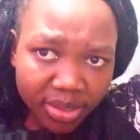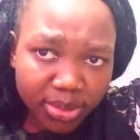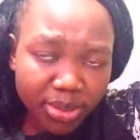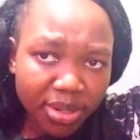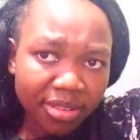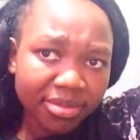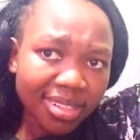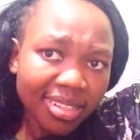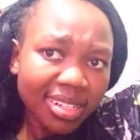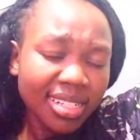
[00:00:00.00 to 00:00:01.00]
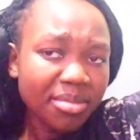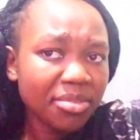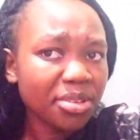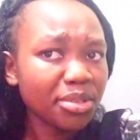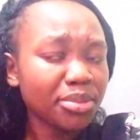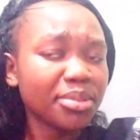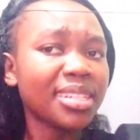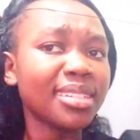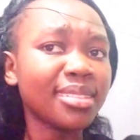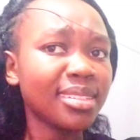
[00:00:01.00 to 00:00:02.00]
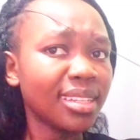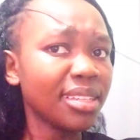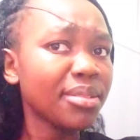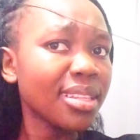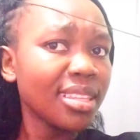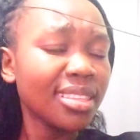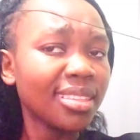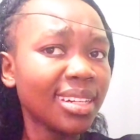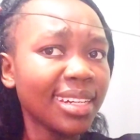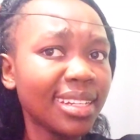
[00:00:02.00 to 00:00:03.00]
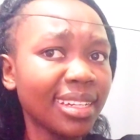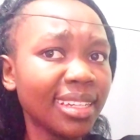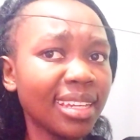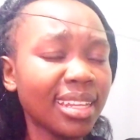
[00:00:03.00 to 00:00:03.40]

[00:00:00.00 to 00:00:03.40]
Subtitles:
So after that, I'm going to just secure the thread again,